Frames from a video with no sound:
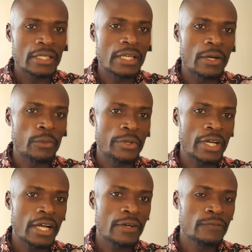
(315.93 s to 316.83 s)
Now we
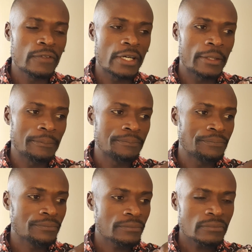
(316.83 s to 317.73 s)
have
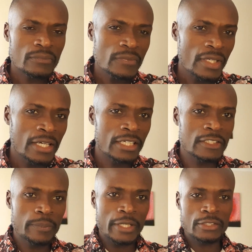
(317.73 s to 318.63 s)
an
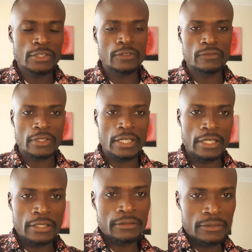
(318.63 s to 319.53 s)
aspect of
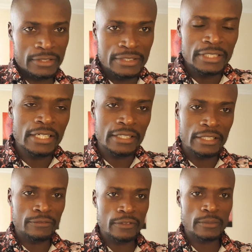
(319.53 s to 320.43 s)
still under
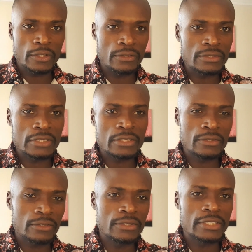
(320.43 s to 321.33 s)
informed consent,
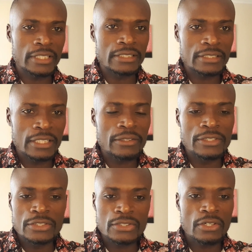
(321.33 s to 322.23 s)
although it can stand on
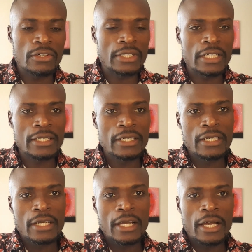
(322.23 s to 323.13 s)
its own,
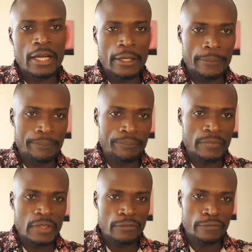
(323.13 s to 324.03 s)

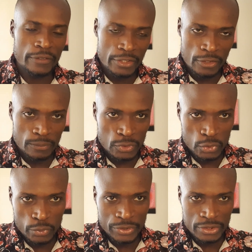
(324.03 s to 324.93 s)
the freedom
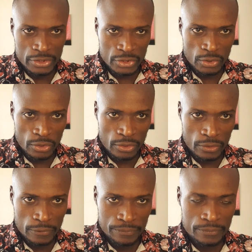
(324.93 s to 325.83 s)
to
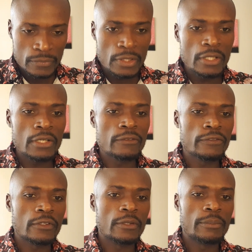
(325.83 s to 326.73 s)
withdraw
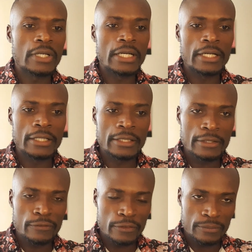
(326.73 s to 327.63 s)

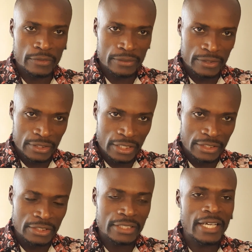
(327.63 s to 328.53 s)
from the
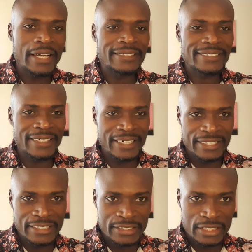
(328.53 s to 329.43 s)
research at
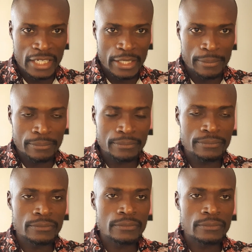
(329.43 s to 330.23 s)
any time